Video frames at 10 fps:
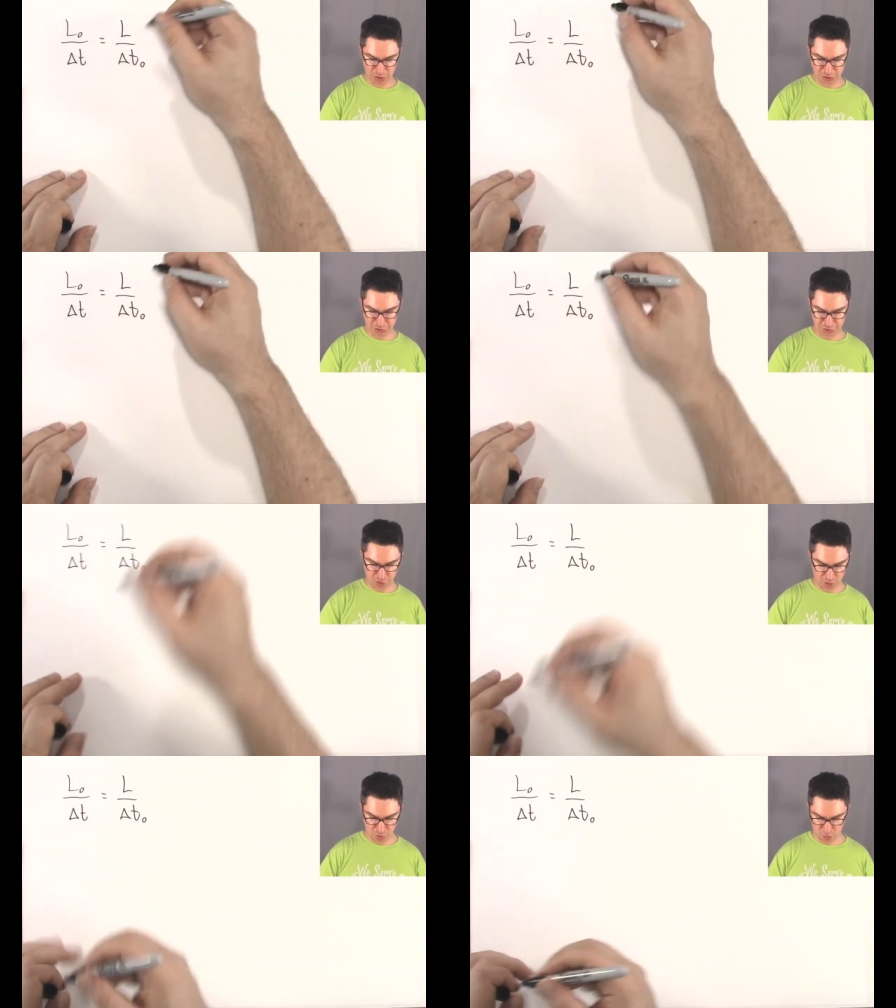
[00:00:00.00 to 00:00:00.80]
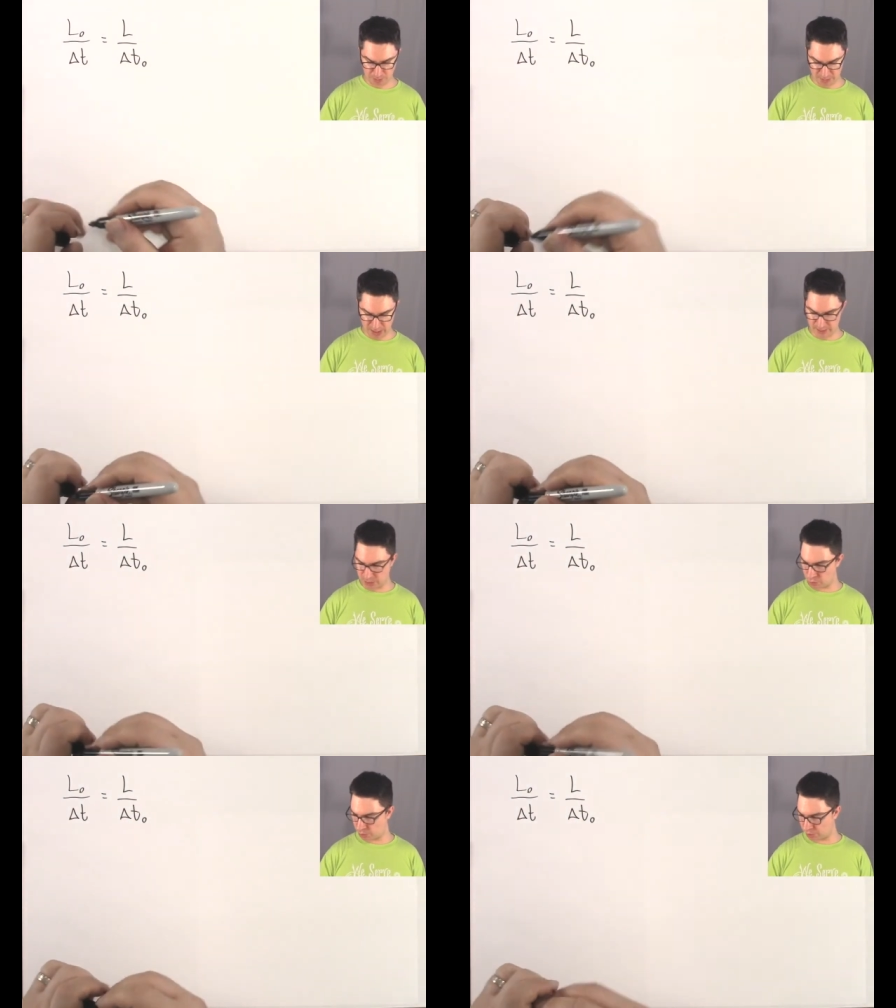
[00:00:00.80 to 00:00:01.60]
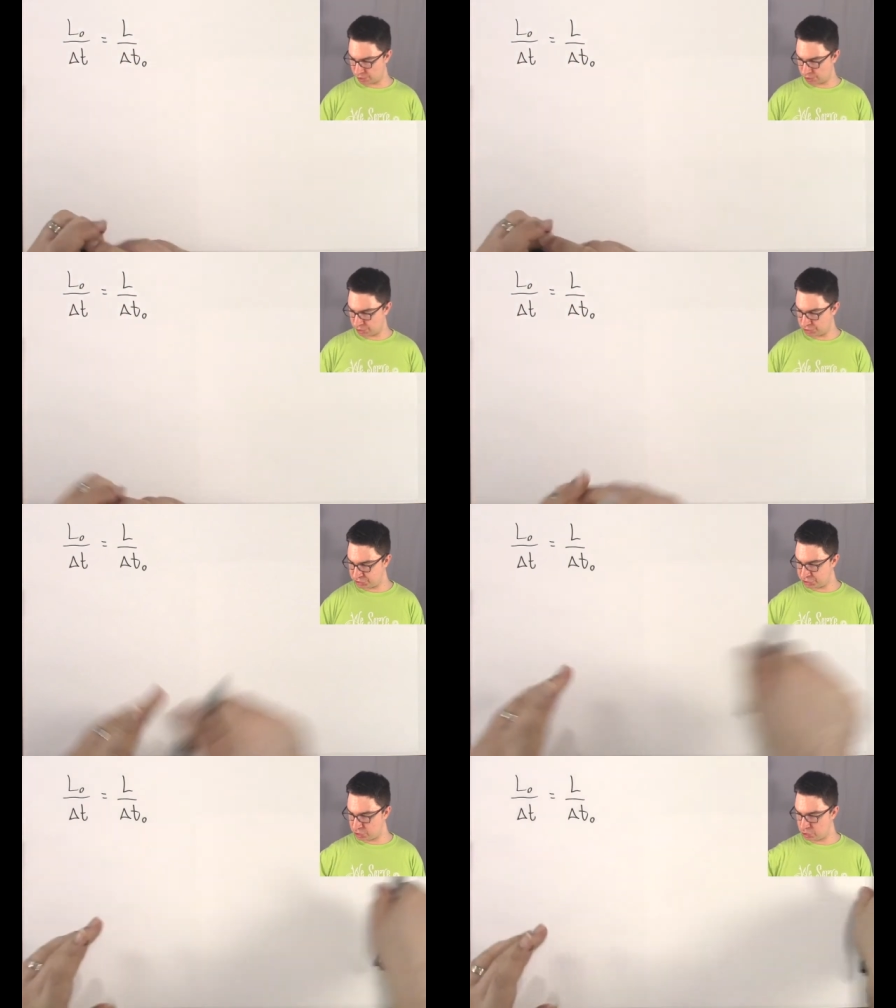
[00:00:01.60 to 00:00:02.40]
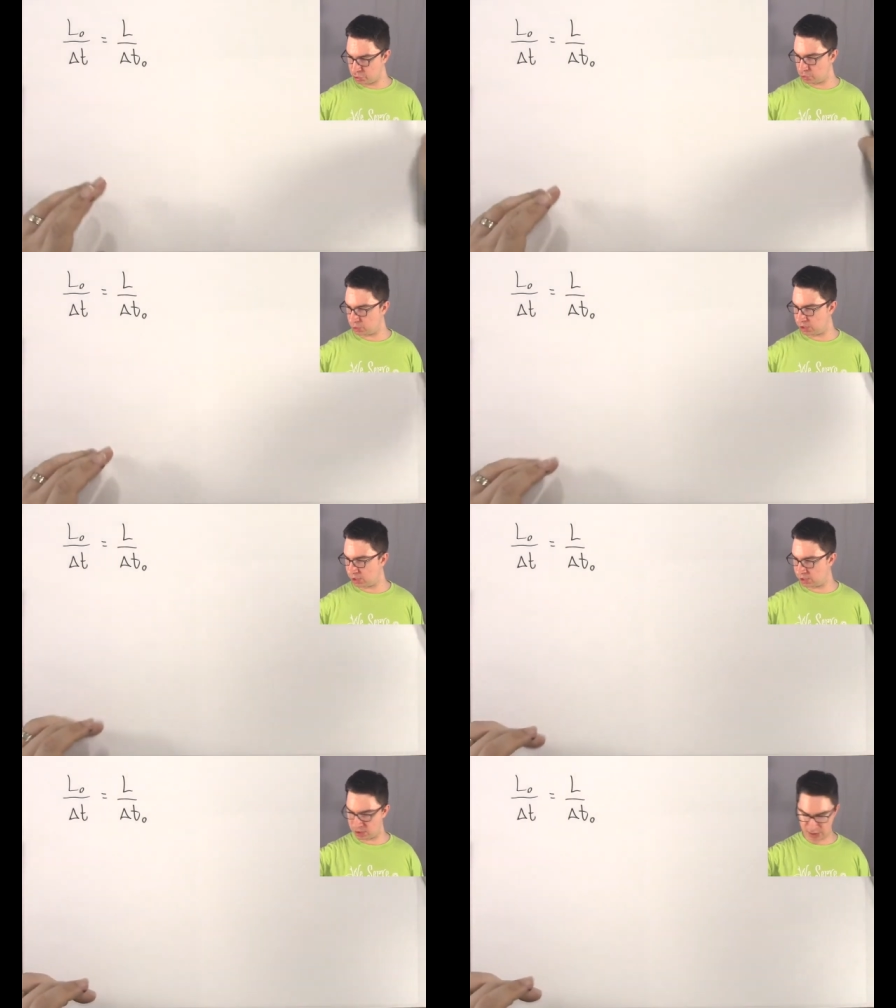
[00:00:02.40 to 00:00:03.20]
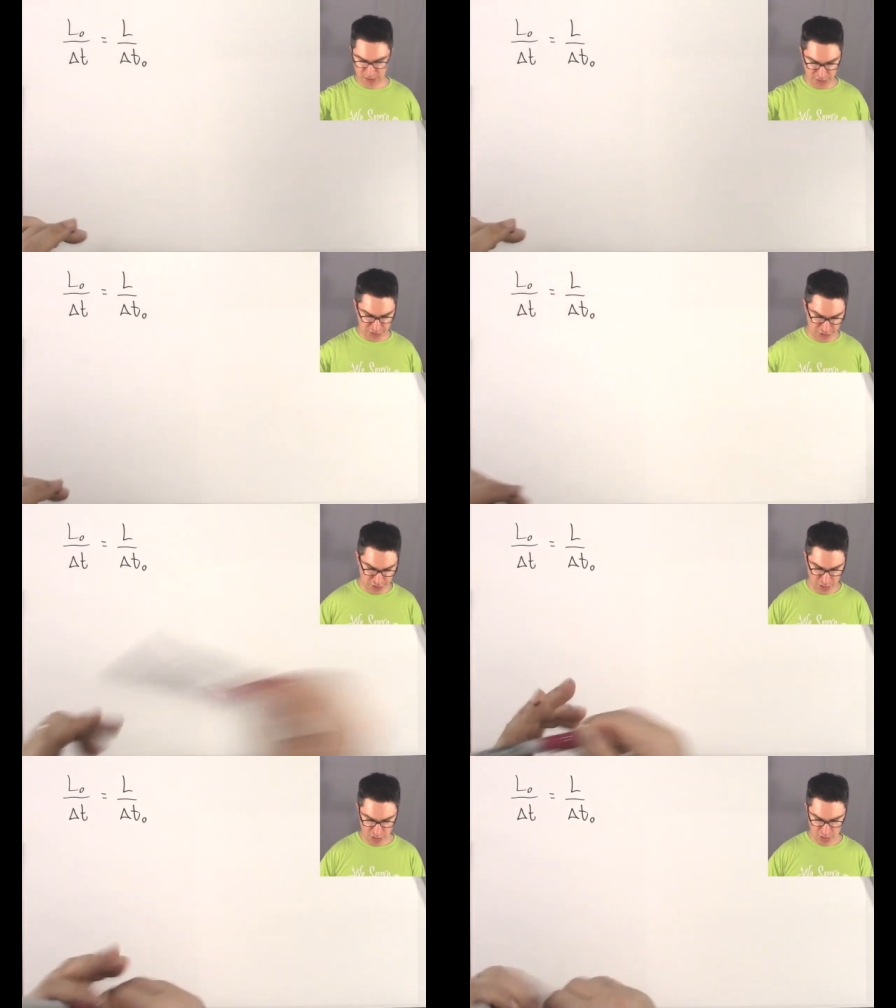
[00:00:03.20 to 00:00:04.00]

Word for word: So maybe what we're going to do is